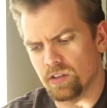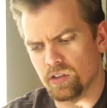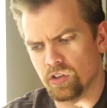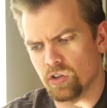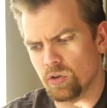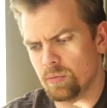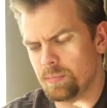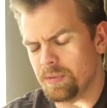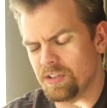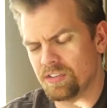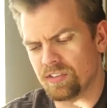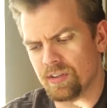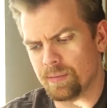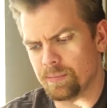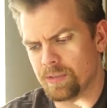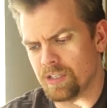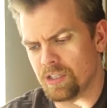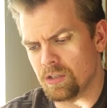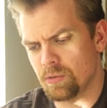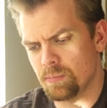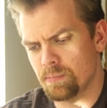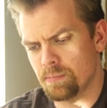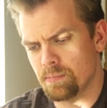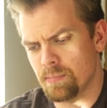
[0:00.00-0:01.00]
Could be something
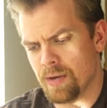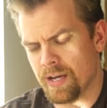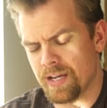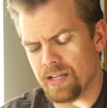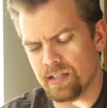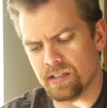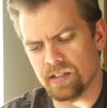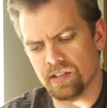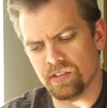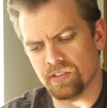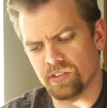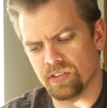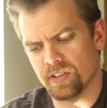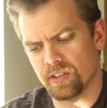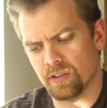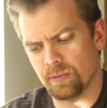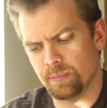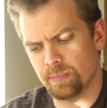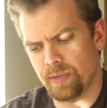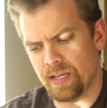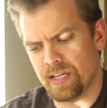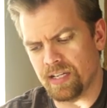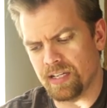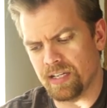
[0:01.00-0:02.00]
you might consider
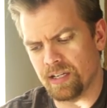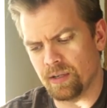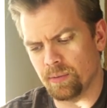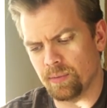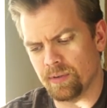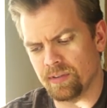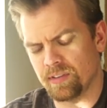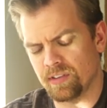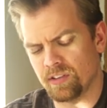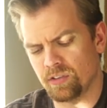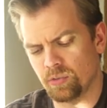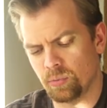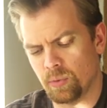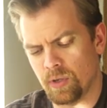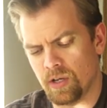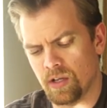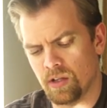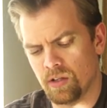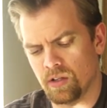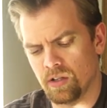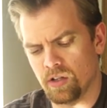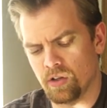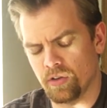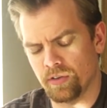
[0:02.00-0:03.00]
baking with as
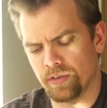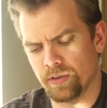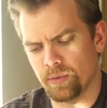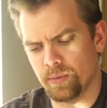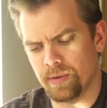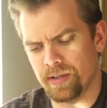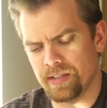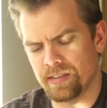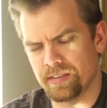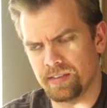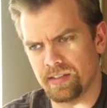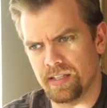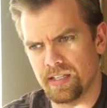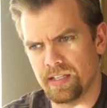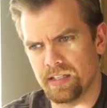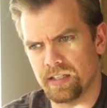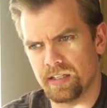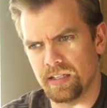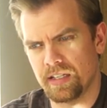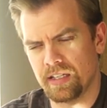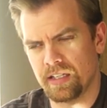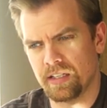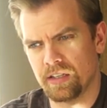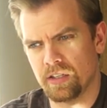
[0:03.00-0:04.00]
well, although I
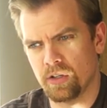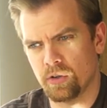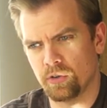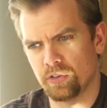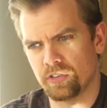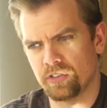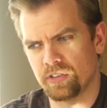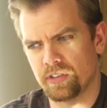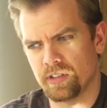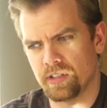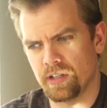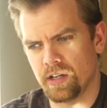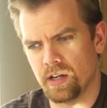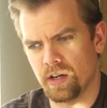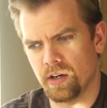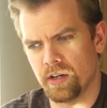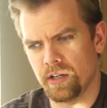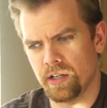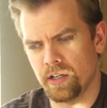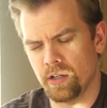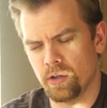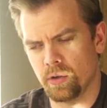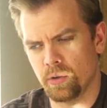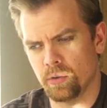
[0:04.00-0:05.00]
think in those
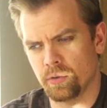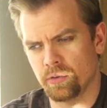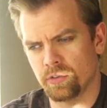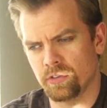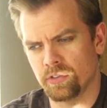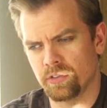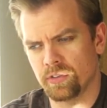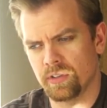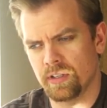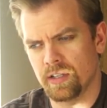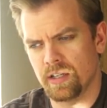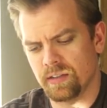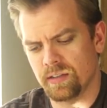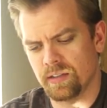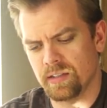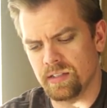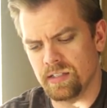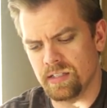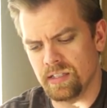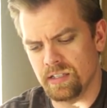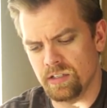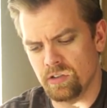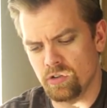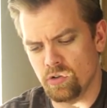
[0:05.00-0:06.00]
scenarios
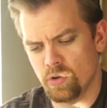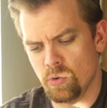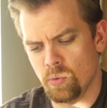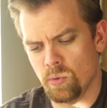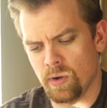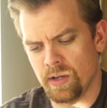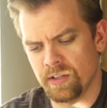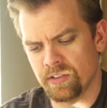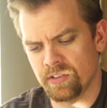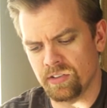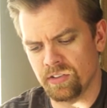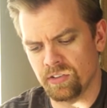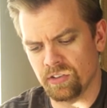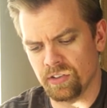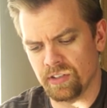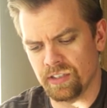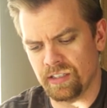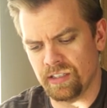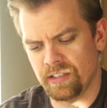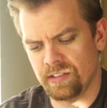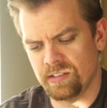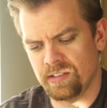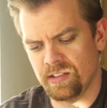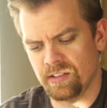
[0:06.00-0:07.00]
the nuances are
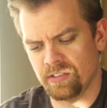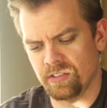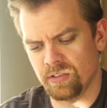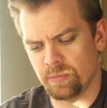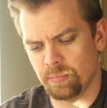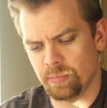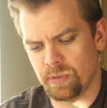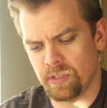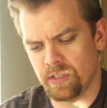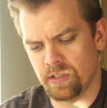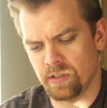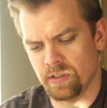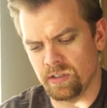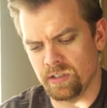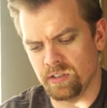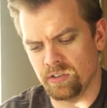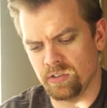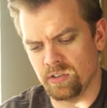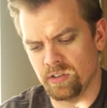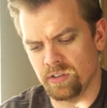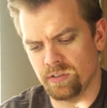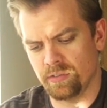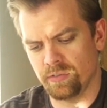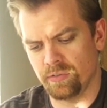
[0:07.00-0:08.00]
going to disappear
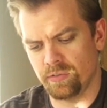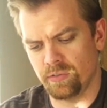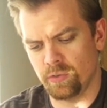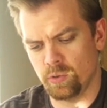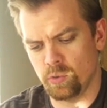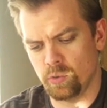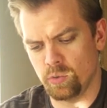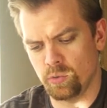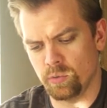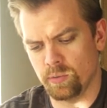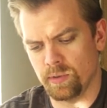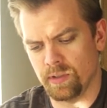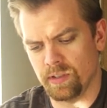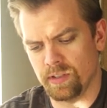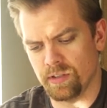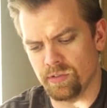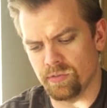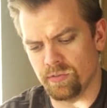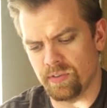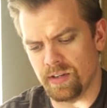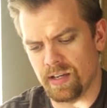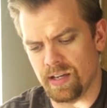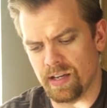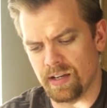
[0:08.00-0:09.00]
into the food really
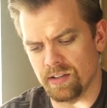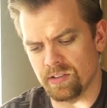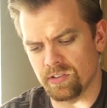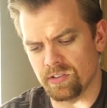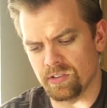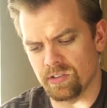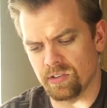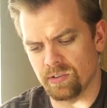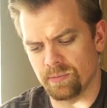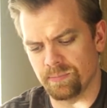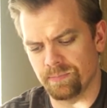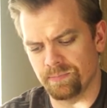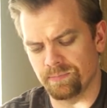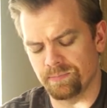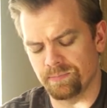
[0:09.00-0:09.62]
fast.